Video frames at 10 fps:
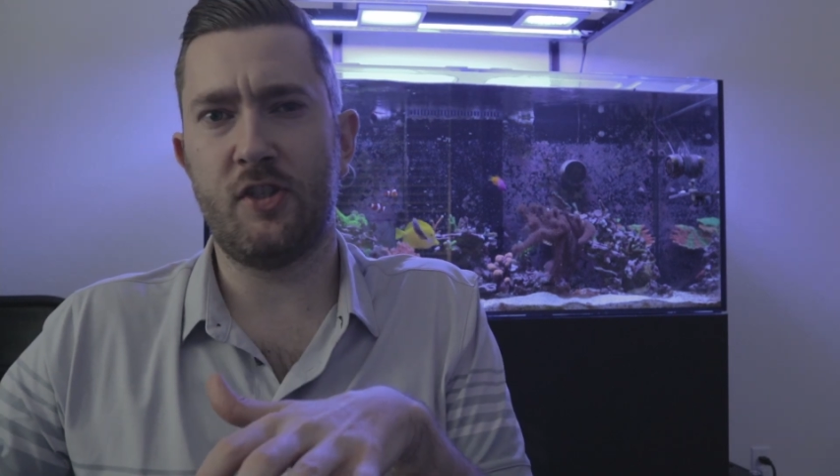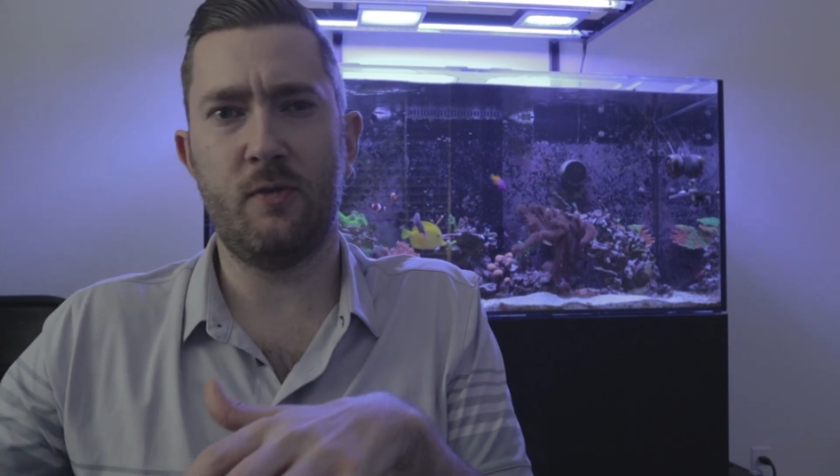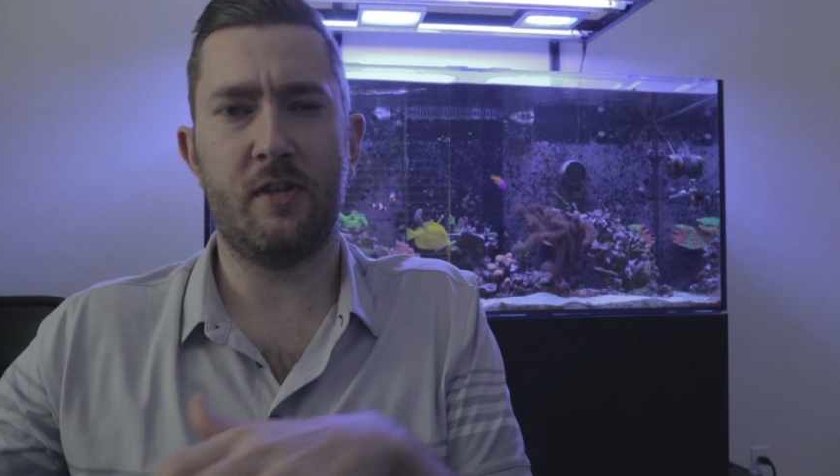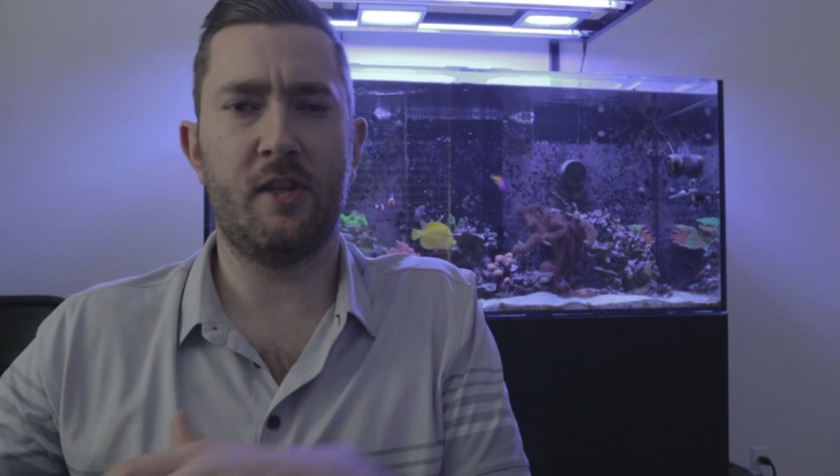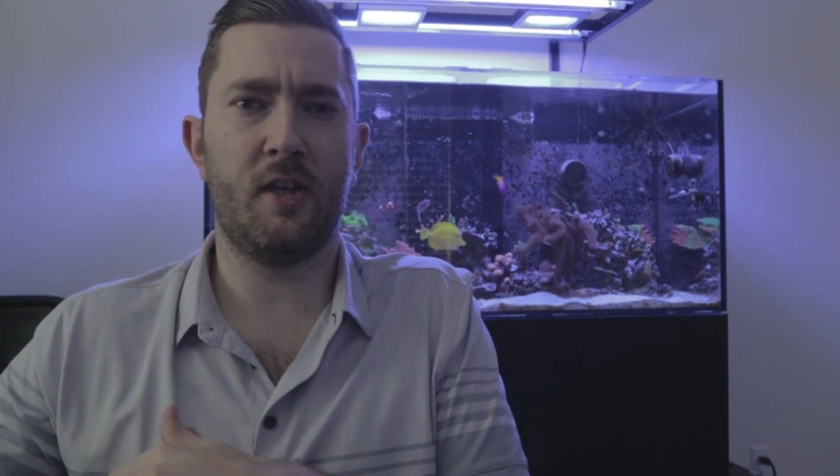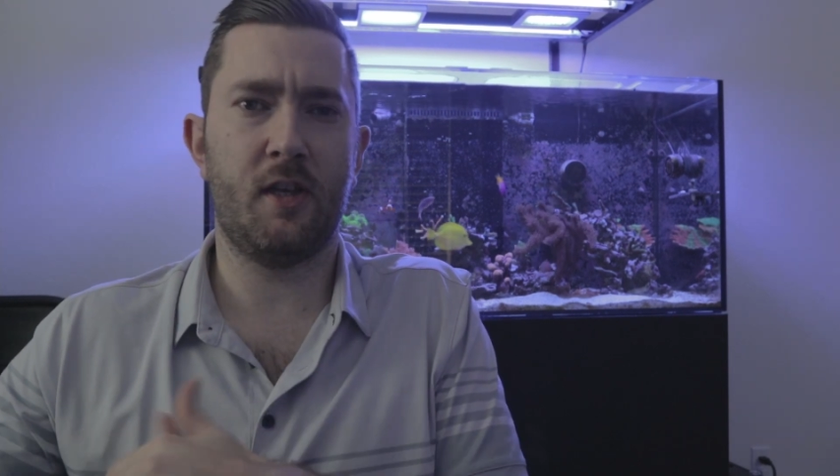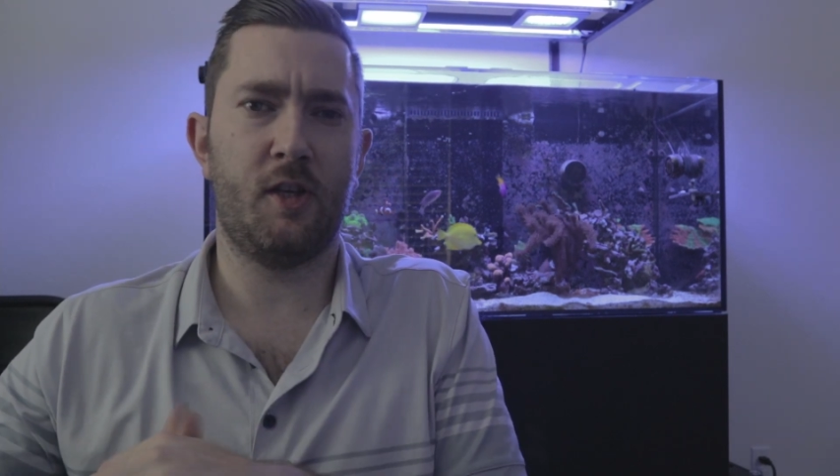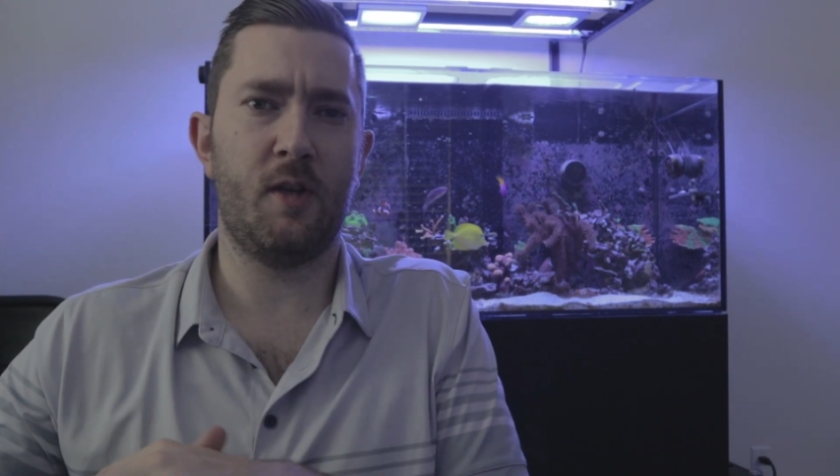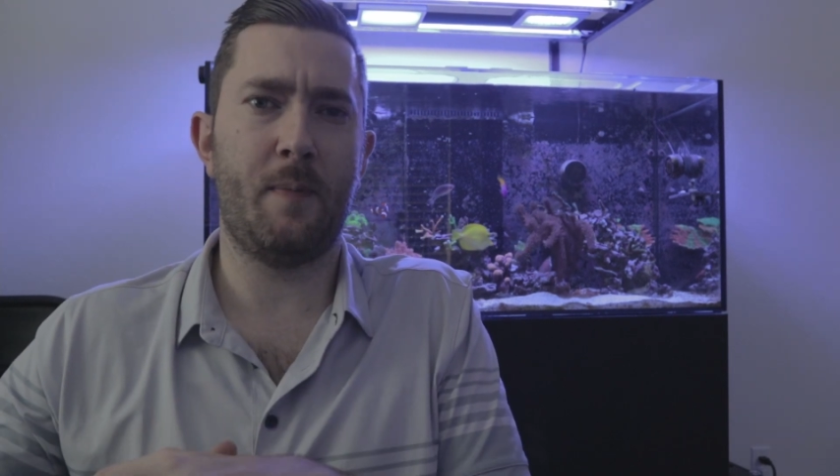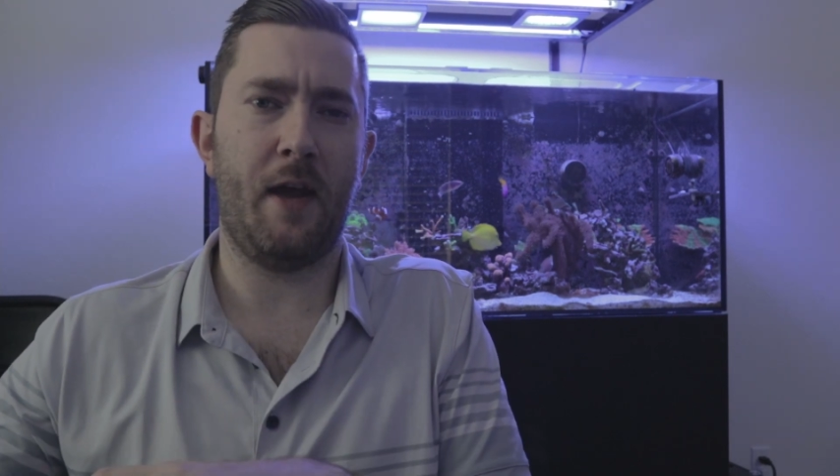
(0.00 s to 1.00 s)
doing the
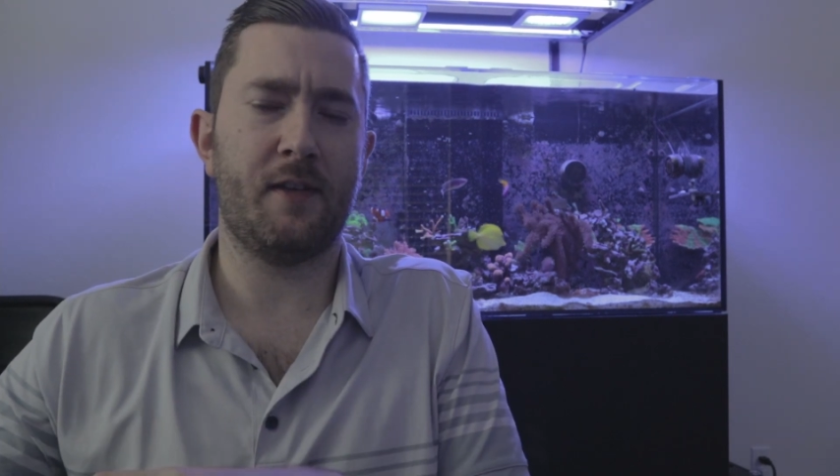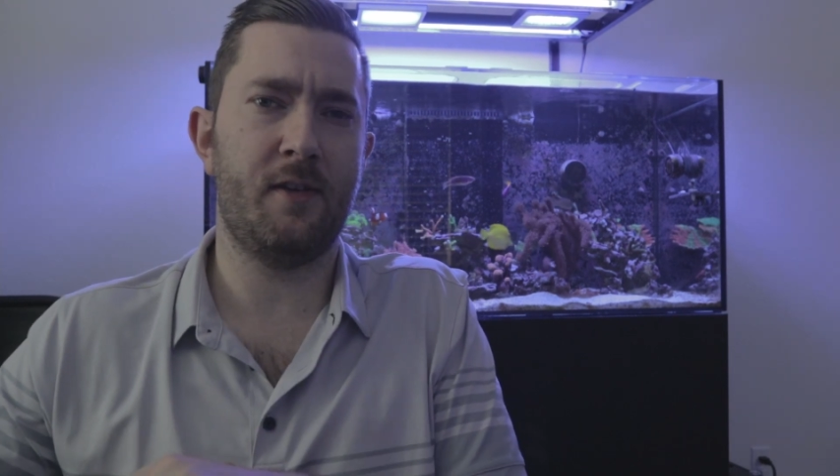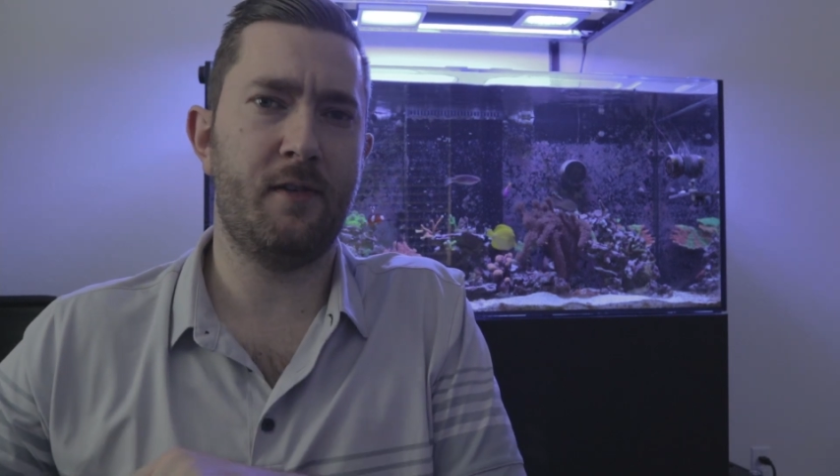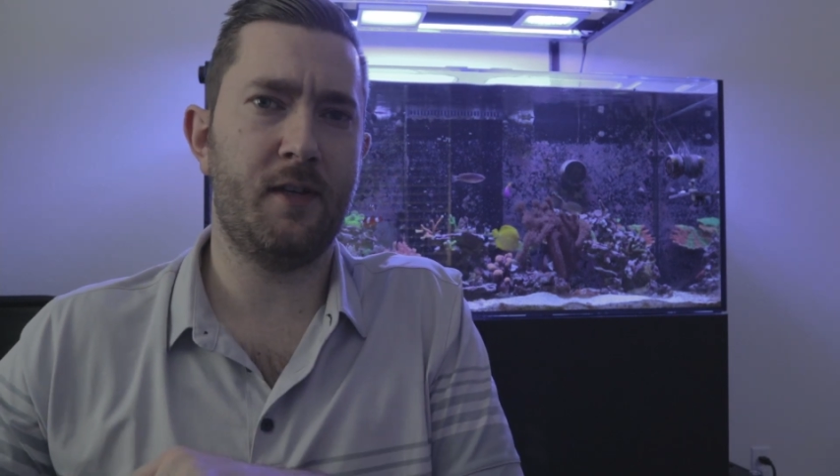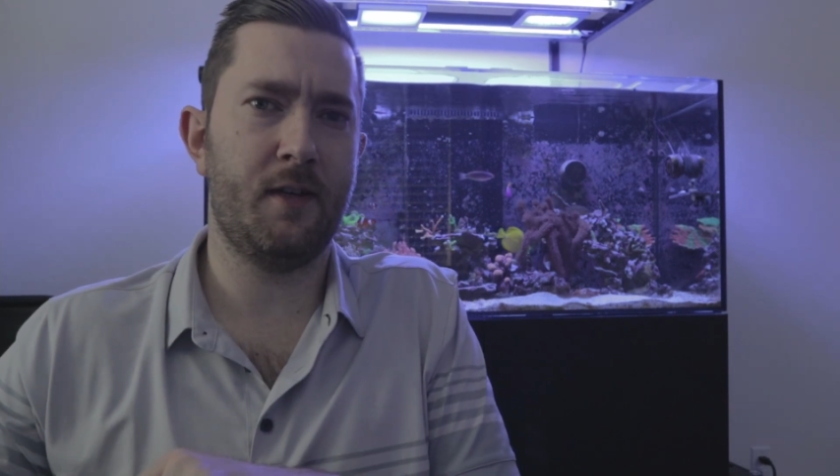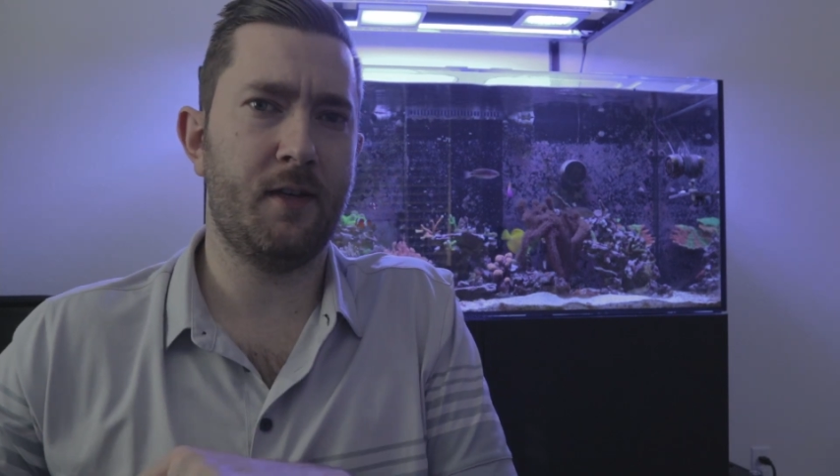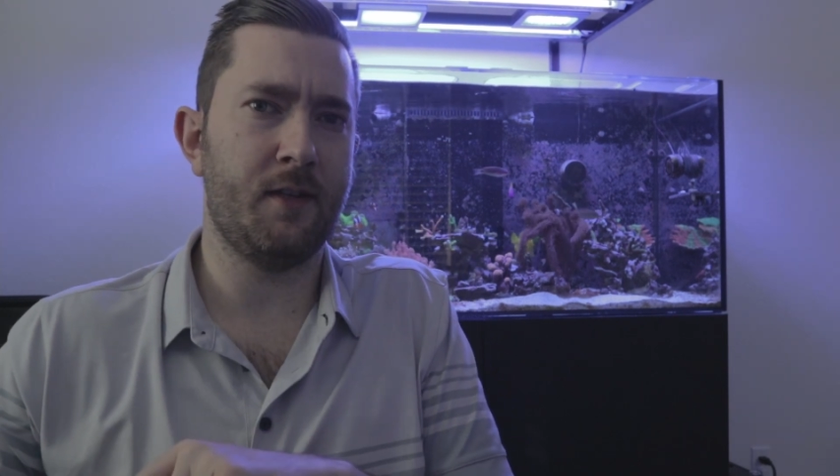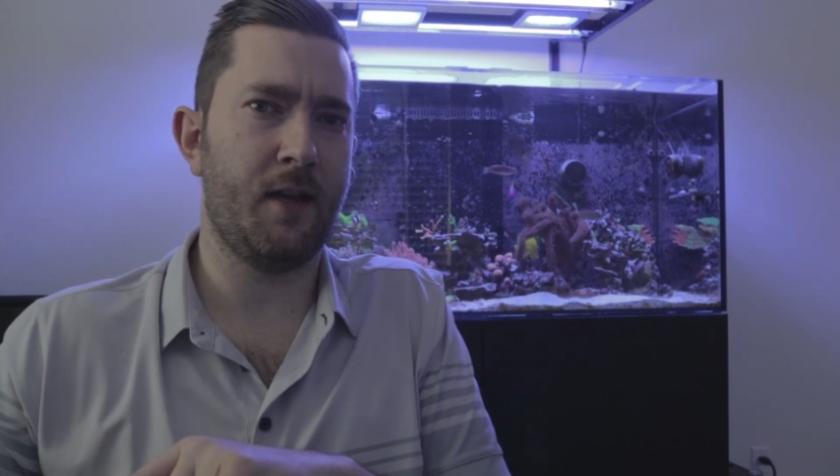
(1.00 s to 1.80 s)
good bacteria